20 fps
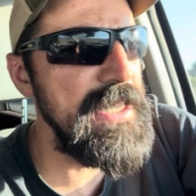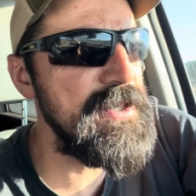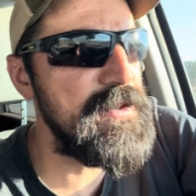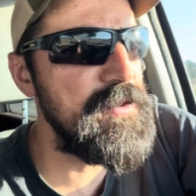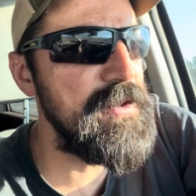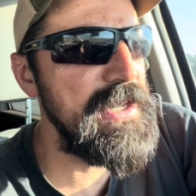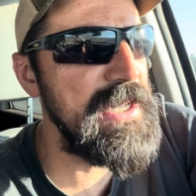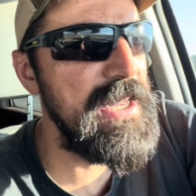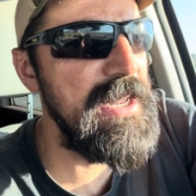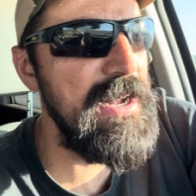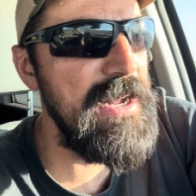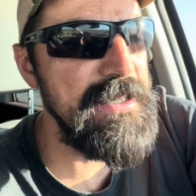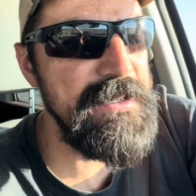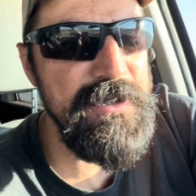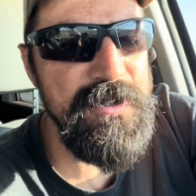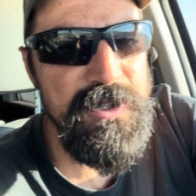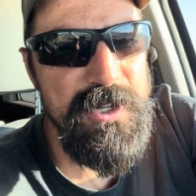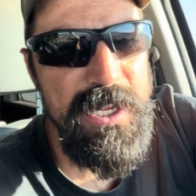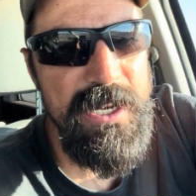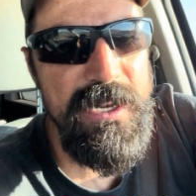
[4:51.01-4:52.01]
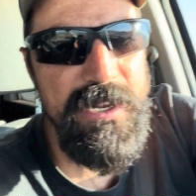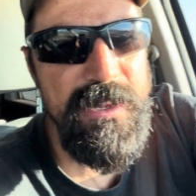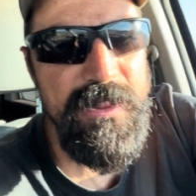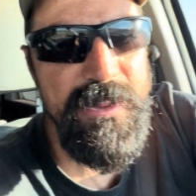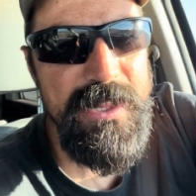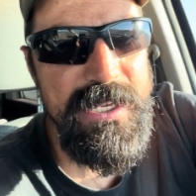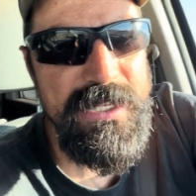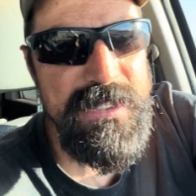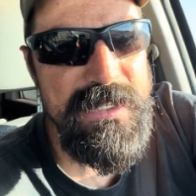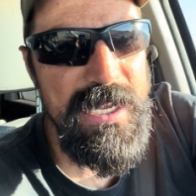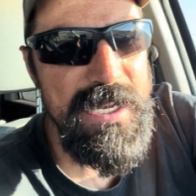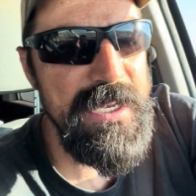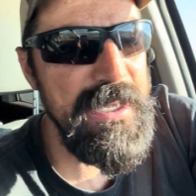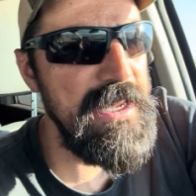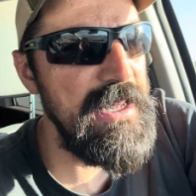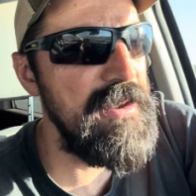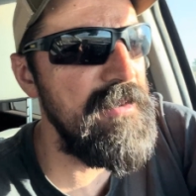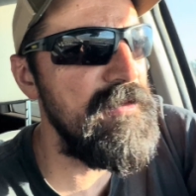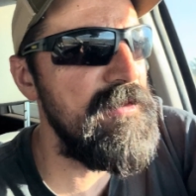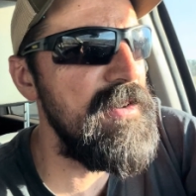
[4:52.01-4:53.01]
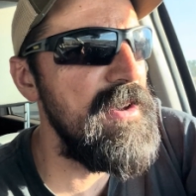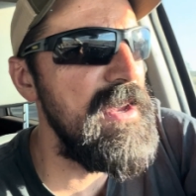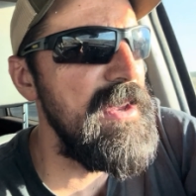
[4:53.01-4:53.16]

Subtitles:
is really concentrated in the executive,